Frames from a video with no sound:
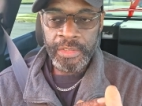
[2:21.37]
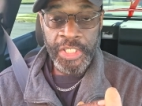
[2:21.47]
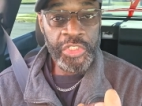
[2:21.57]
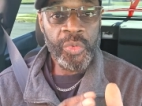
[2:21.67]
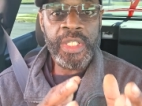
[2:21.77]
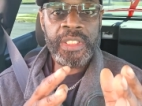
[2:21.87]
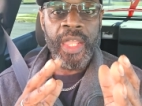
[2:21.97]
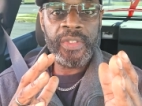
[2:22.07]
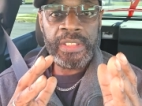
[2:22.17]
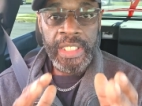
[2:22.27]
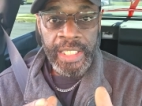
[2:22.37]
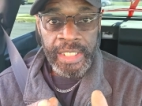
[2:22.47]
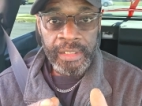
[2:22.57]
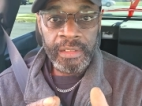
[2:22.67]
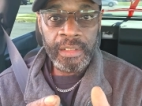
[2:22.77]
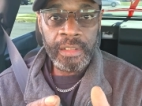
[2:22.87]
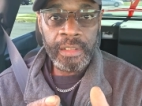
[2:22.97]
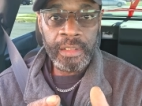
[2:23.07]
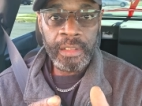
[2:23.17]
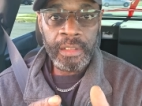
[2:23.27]
Tishri 17
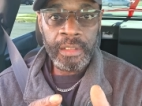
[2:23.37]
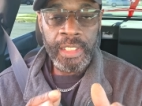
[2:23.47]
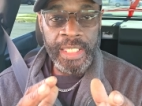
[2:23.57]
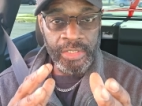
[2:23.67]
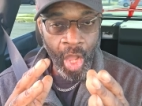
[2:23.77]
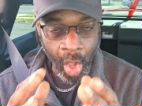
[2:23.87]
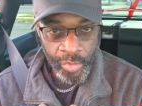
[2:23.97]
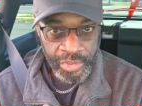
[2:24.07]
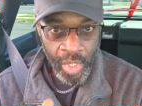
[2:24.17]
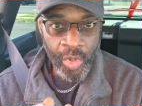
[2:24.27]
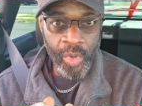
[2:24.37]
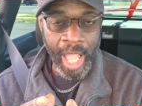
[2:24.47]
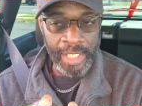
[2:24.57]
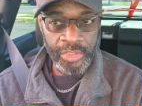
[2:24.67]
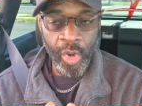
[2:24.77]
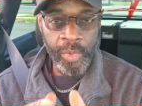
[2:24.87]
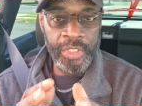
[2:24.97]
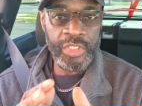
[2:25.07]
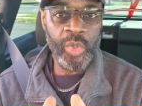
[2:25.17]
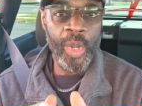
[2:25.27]
is also October
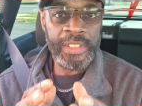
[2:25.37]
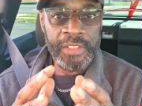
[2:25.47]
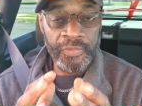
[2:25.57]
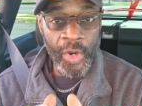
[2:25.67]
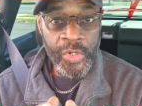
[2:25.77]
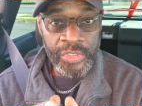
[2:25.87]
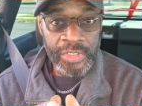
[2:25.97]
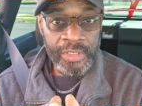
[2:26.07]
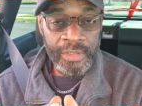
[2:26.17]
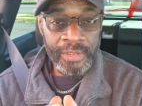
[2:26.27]
the 21st.